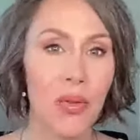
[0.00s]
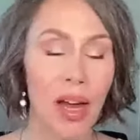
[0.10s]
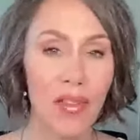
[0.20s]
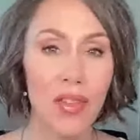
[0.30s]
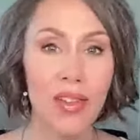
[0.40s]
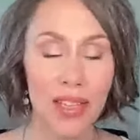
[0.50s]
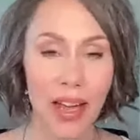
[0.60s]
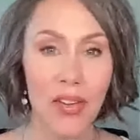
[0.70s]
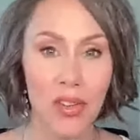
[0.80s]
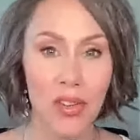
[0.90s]
If you haven't
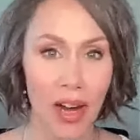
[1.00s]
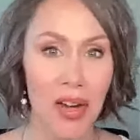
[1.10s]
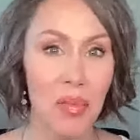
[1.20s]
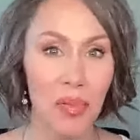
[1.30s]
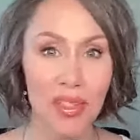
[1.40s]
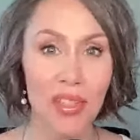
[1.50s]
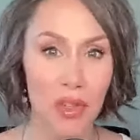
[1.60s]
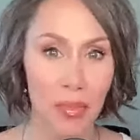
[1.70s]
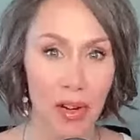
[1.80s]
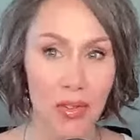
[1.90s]
yet tried it, please
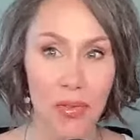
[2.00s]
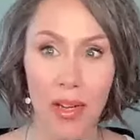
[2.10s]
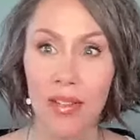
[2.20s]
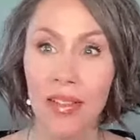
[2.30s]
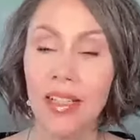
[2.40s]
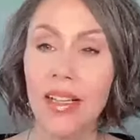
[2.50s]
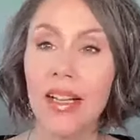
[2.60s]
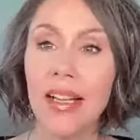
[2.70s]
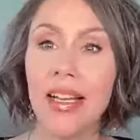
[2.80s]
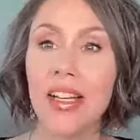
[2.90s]
get your bars run.
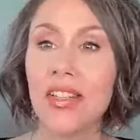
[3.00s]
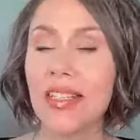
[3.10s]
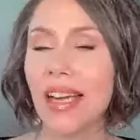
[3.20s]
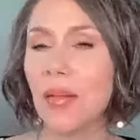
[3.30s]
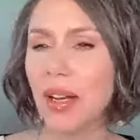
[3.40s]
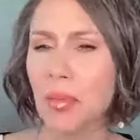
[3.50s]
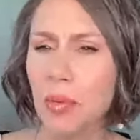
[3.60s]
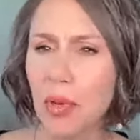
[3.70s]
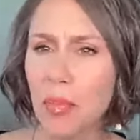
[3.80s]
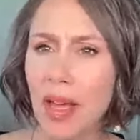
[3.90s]
She's like, "I'm not gonna be
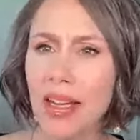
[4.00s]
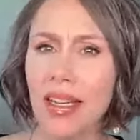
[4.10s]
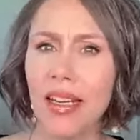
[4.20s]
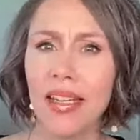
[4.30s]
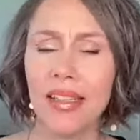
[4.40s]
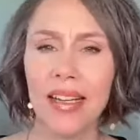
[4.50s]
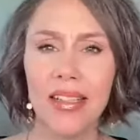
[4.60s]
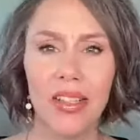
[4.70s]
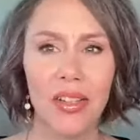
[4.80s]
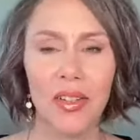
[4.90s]
able to make it," and I,
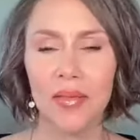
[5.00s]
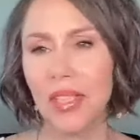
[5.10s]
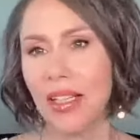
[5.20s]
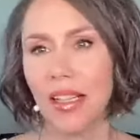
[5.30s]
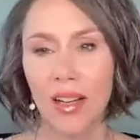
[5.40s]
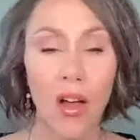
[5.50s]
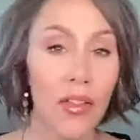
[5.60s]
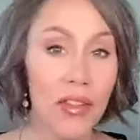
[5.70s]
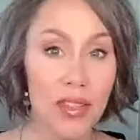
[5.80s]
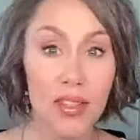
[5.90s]
you know, da da da, all
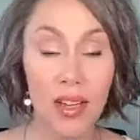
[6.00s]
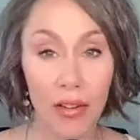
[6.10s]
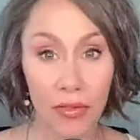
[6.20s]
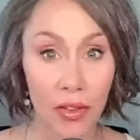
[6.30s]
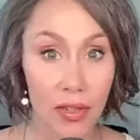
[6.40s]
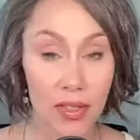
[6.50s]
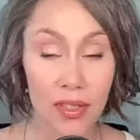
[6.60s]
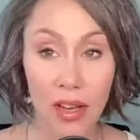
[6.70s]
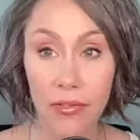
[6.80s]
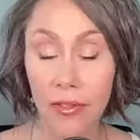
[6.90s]
this stuff, all this
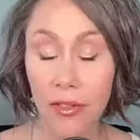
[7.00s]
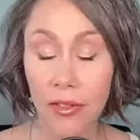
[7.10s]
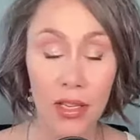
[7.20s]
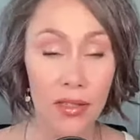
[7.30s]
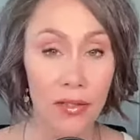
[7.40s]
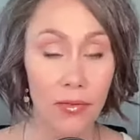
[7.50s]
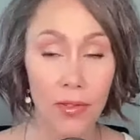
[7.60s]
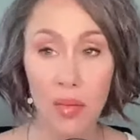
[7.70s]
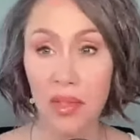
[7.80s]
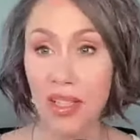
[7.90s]
stuff, and things, and
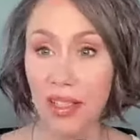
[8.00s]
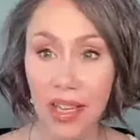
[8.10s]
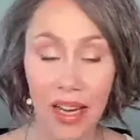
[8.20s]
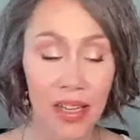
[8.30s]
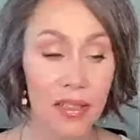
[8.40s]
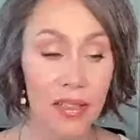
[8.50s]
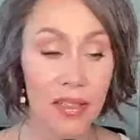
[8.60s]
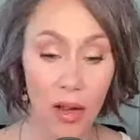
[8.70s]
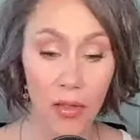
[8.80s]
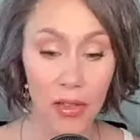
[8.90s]
family, and cat,
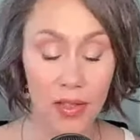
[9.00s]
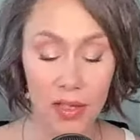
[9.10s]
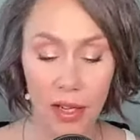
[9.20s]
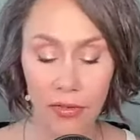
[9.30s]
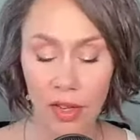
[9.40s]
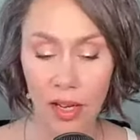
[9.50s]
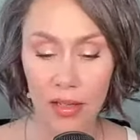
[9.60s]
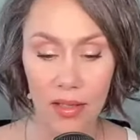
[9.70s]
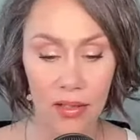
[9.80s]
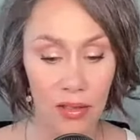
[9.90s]
and all this stuff. And
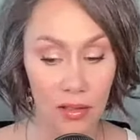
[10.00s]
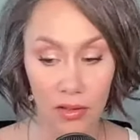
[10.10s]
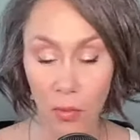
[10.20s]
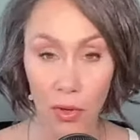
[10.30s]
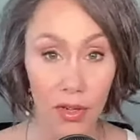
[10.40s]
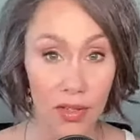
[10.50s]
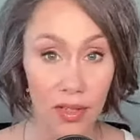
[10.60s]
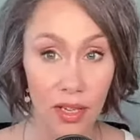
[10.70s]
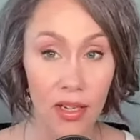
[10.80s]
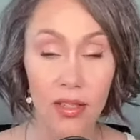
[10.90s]
I said, "You know, no
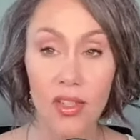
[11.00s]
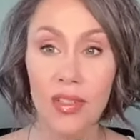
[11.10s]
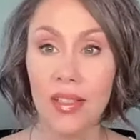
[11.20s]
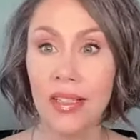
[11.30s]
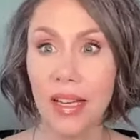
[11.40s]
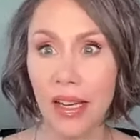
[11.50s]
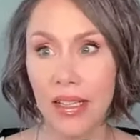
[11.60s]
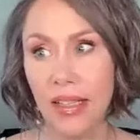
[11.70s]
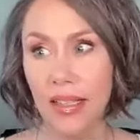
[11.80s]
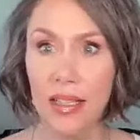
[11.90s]
worries, I get it." She's like, "Yeah,"
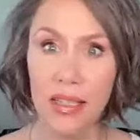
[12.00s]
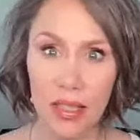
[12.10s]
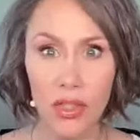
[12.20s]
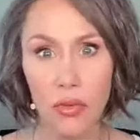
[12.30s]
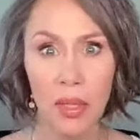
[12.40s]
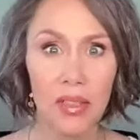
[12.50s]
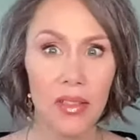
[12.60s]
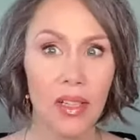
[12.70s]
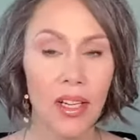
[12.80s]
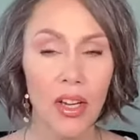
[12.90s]
and I, I see you've been
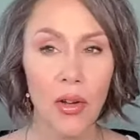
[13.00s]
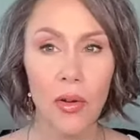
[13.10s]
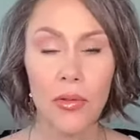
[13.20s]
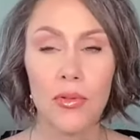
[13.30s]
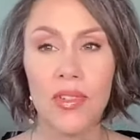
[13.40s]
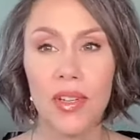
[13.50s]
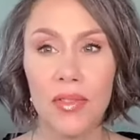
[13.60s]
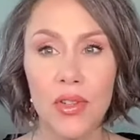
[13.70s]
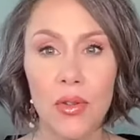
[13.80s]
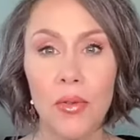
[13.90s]
going through stuff
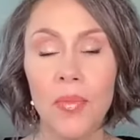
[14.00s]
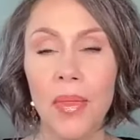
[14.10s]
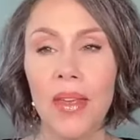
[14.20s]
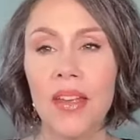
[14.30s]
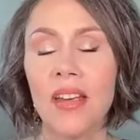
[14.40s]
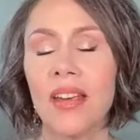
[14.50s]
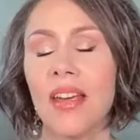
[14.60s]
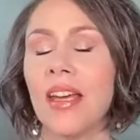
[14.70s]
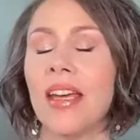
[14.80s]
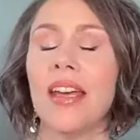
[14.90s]
too.
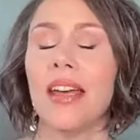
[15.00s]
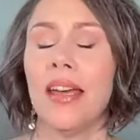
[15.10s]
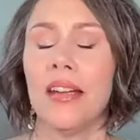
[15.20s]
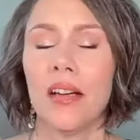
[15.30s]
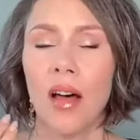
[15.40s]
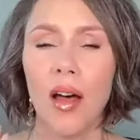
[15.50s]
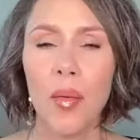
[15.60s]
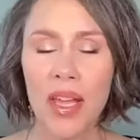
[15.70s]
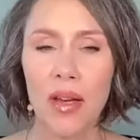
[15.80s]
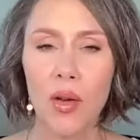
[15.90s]
And it caught
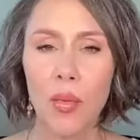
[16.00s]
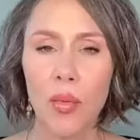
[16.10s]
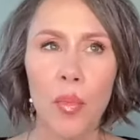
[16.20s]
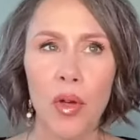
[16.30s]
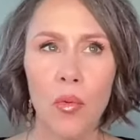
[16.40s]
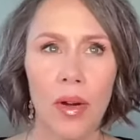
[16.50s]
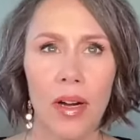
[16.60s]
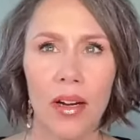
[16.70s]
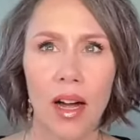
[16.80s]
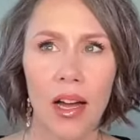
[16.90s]
me at a moment
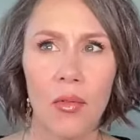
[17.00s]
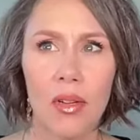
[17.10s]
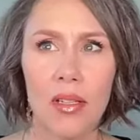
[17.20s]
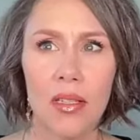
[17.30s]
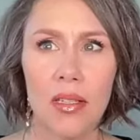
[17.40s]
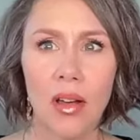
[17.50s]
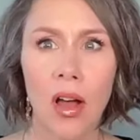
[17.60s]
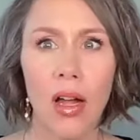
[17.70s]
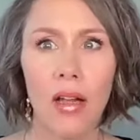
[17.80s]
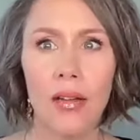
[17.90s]
where I was
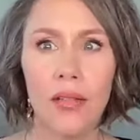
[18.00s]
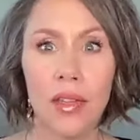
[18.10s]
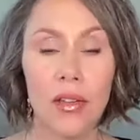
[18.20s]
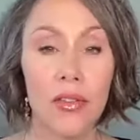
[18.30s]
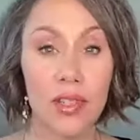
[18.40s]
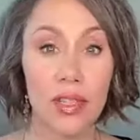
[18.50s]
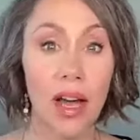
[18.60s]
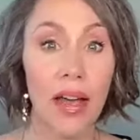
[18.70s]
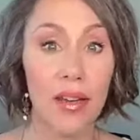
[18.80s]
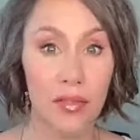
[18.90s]
on the other
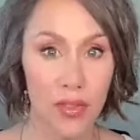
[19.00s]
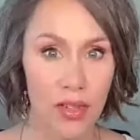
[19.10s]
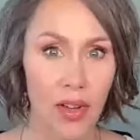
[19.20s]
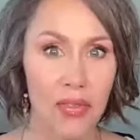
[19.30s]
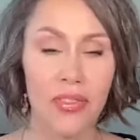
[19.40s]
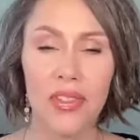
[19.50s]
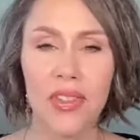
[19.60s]
side of stuff.